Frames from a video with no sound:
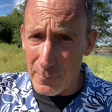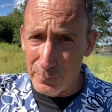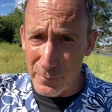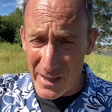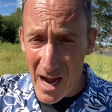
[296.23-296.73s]

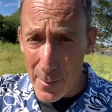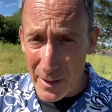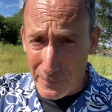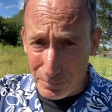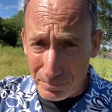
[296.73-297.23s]
be
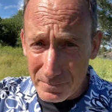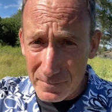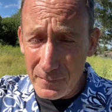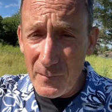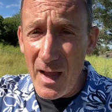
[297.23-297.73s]
coming.
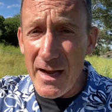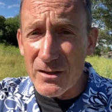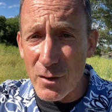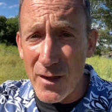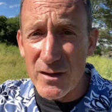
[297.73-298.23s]
And
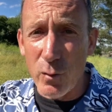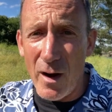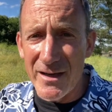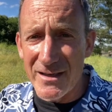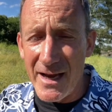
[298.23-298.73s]
so that's why
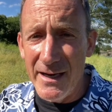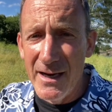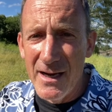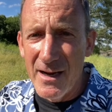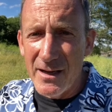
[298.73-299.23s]
I say,
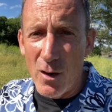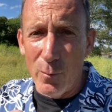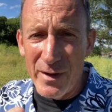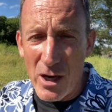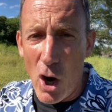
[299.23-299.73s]
you know,
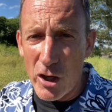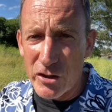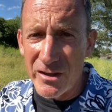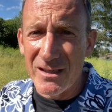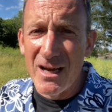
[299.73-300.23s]
be
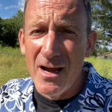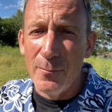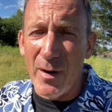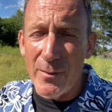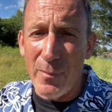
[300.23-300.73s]
cautious.
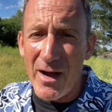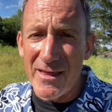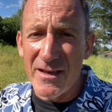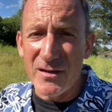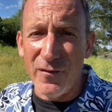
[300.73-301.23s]
But by
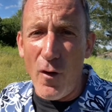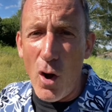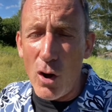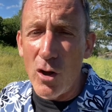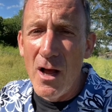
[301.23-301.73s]
this
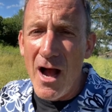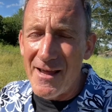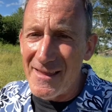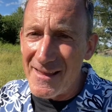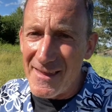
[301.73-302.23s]
fall, I
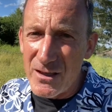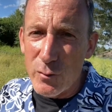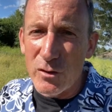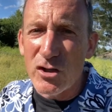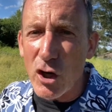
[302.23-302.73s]
think things
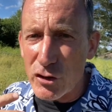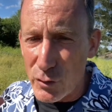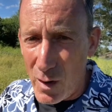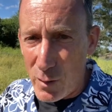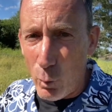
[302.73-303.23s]
will start
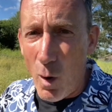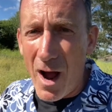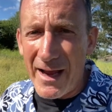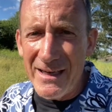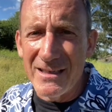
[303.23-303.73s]
to
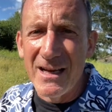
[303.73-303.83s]
unwind.